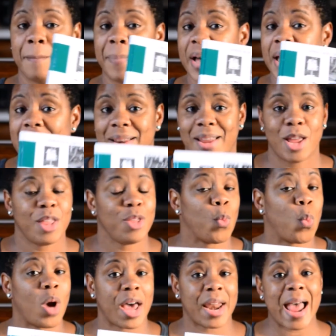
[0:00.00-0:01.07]
but
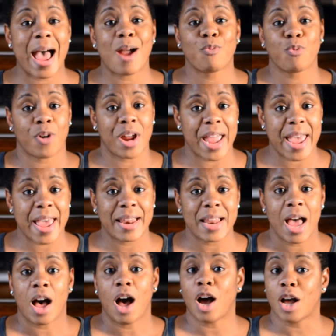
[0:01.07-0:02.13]
what I read
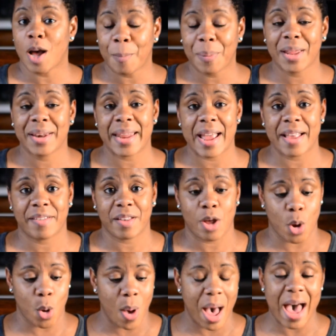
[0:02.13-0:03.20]
a couple of days
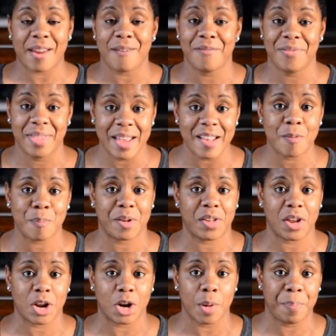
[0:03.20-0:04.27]
ago out of this
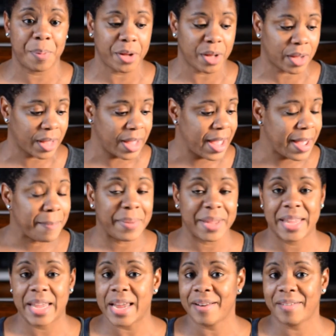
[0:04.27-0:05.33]
particular book,
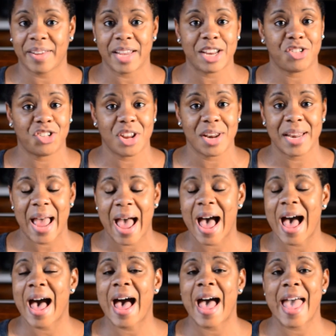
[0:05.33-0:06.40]
Begin Teaching,
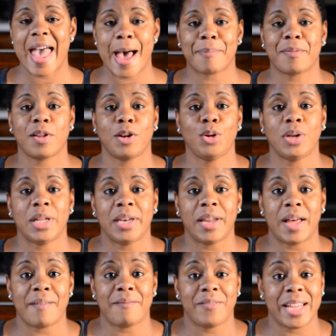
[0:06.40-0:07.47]
I absolutely
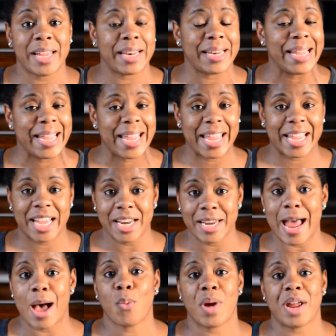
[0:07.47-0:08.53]
loved it and could
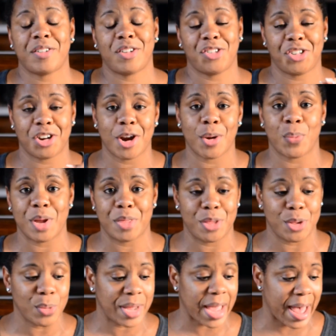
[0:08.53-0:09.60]
not wait to share it with
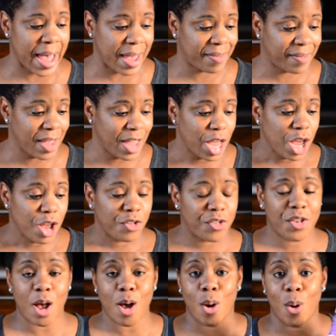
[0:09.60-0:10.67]
you guys.
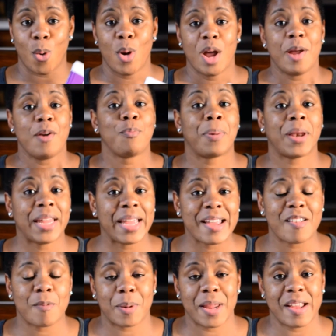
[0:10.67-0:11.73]
So
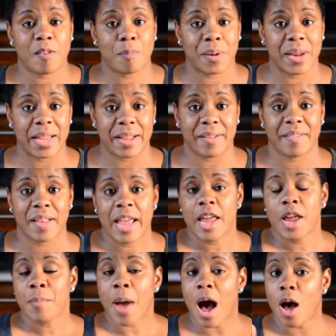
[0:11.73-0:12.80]
please, please, please.
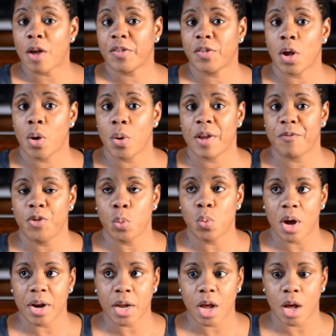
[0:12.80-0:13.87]
Also, if you
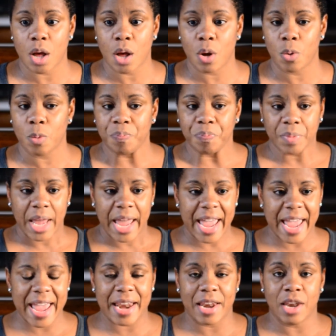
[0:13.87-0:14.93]
want to go
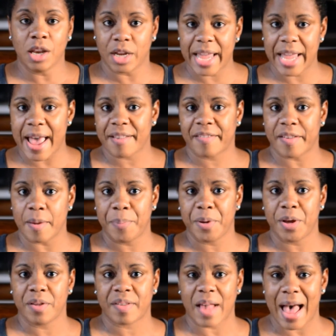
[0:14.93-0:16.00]
and look at some
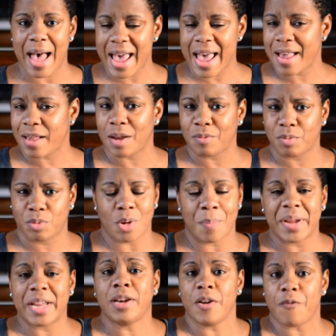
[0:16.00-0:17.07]
books, I
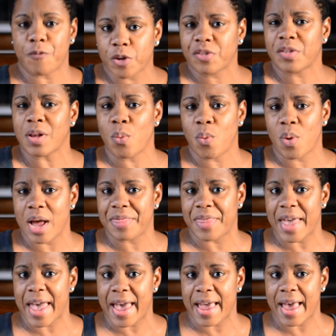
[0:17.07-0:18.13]
mean, look for someone
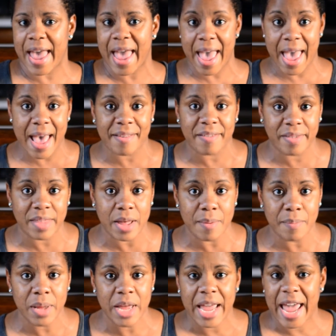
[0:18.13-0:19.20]
that has them
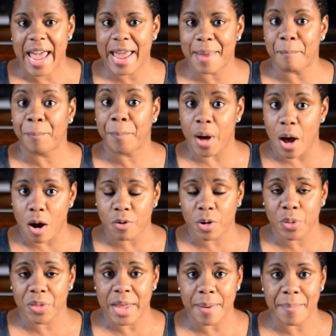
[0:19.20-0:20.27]
and borrow them.